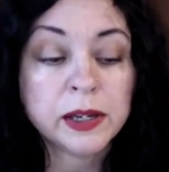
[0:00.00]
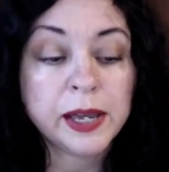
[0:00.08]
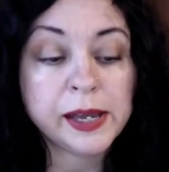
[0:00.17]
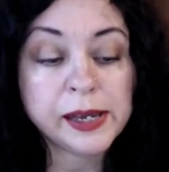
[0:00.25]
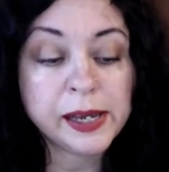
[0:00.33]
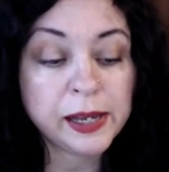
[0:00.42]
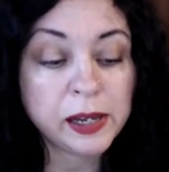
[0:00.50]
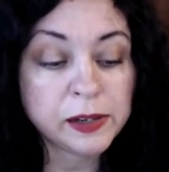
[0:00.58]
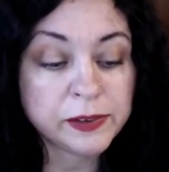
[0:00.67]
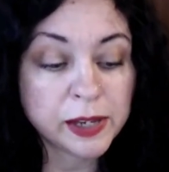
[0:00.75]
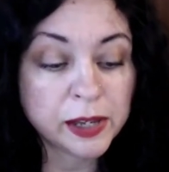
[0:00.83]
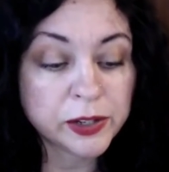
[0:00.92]

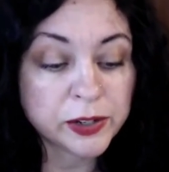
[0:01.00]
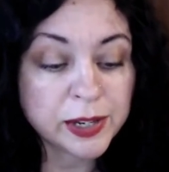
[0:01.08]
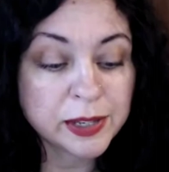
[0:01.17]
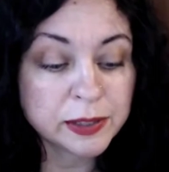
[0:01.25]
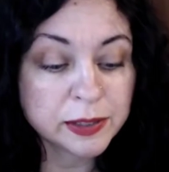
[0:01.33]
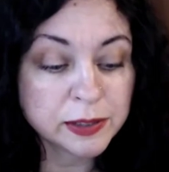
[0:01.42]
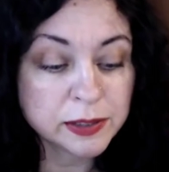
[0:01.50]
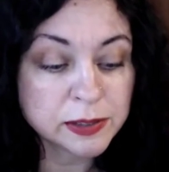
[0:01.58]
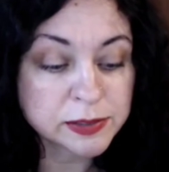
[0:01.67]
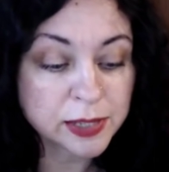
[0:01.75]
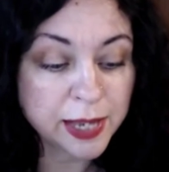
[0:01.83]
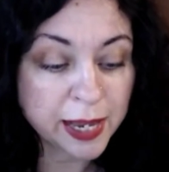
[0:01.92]
And the other
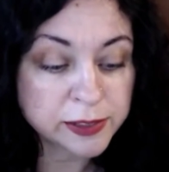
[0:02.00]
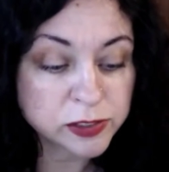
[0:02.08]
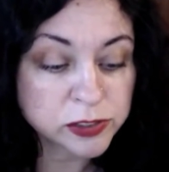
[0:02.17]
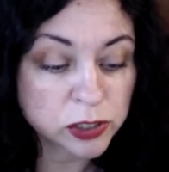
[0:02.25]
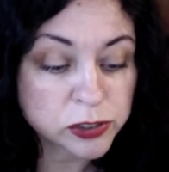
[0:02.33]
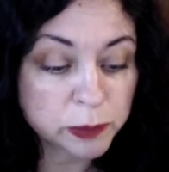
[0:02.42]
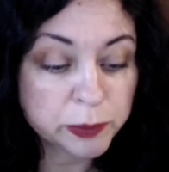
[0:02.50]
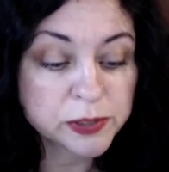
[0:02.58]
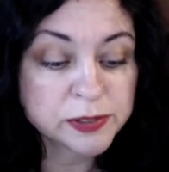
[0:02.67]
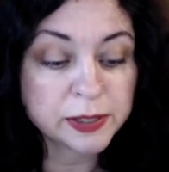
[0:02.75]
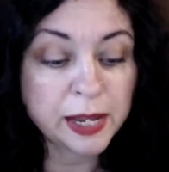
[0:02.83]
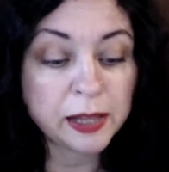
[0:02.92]
is antisocial
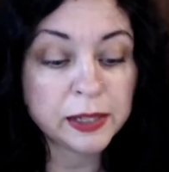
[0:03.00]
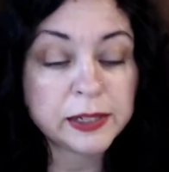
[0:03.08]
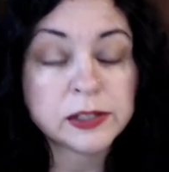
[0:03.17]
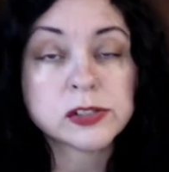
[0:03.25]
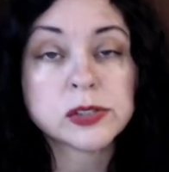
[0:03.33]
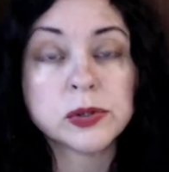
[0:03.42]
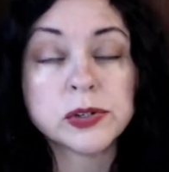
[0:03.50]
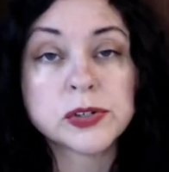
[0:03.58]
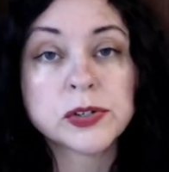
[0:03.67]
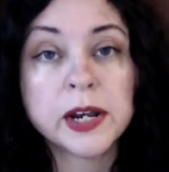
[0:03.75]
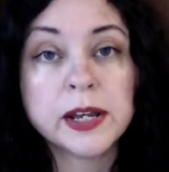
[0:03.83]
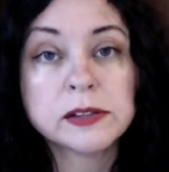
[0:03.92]
personality disorder
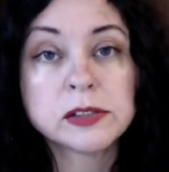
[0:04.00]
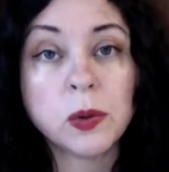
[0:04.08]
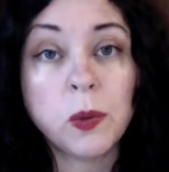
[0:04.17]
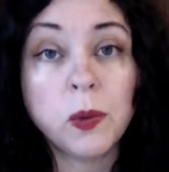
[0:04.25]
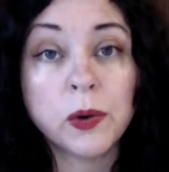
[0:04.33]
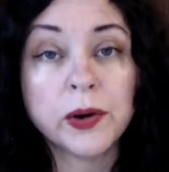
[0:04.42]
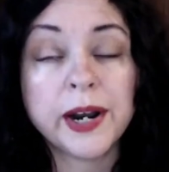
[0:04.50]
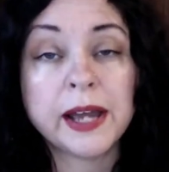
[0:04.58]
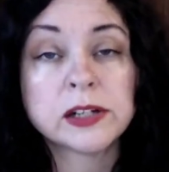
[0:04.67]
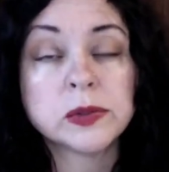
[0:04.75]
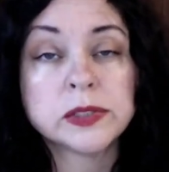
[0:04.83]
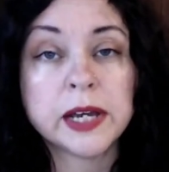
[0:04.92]
traits or an
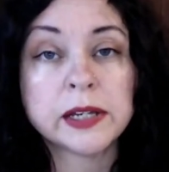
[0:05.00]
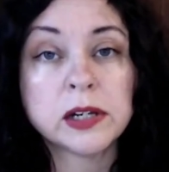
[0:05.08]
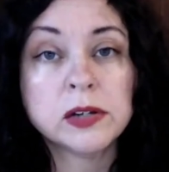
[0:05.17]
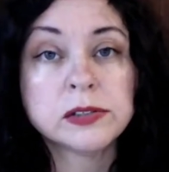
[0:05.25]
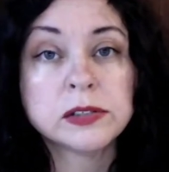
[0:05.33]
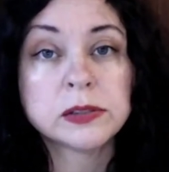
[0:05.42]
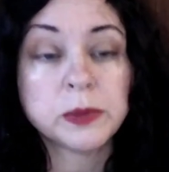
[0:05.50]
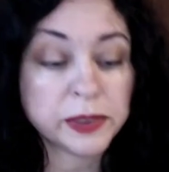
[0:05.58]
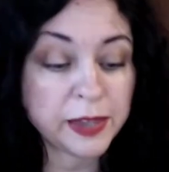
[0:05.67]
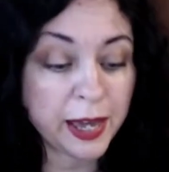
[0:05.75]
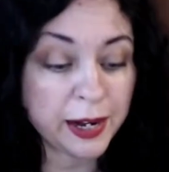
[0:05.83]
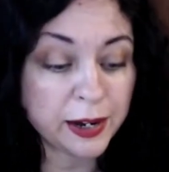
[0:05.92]
actual diagnosis with
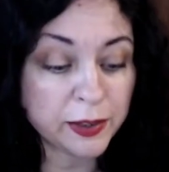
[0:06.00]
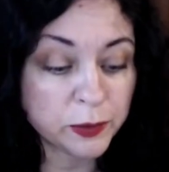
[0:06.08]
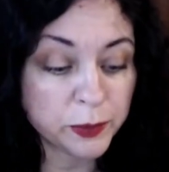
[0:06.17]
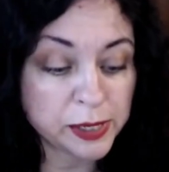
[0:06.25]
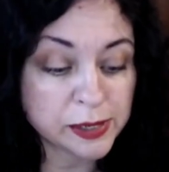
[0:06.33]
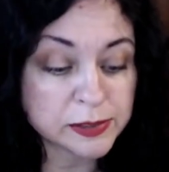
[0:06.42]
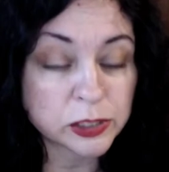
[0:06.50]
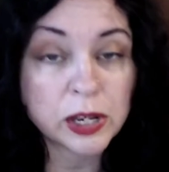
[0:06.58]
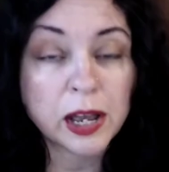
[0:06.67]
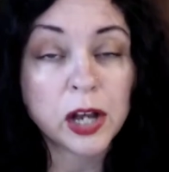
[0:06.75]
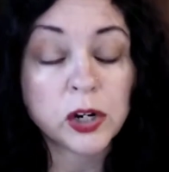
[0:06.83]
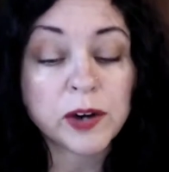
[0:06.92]
that. Another one is ag-
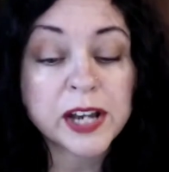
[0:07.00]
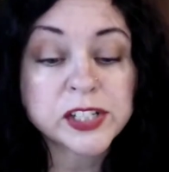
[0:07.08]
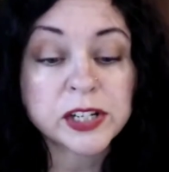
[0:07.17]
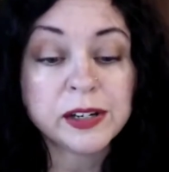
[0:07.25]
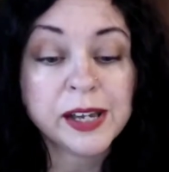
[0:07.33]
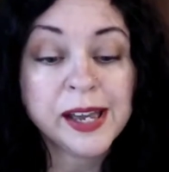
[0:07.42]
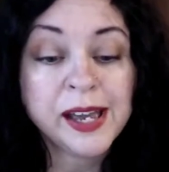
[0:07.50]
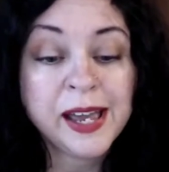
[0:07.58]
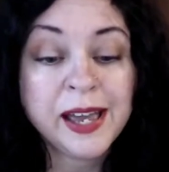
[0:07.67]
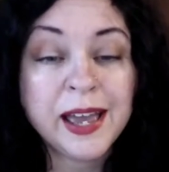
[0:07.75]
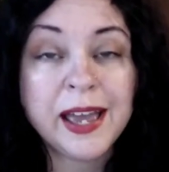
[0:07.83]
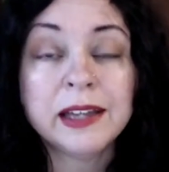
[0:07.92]
aggression
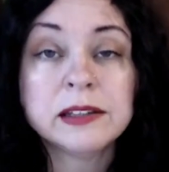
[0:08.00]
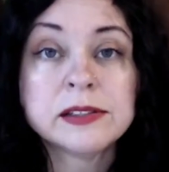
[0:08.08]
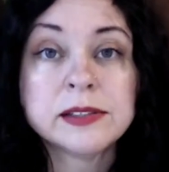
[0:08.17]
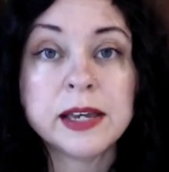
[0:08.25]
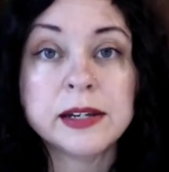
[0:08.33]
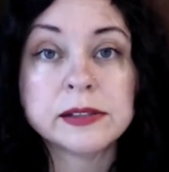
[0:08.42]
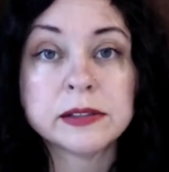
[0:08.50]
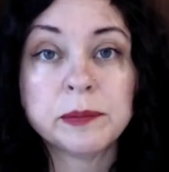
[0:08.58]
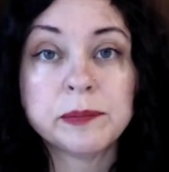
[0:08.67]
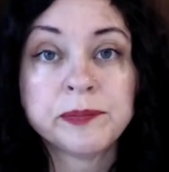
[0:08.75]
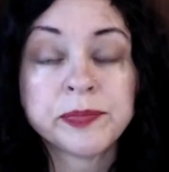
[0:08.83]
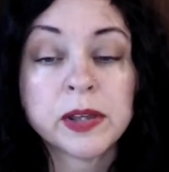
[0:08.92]
and sadism.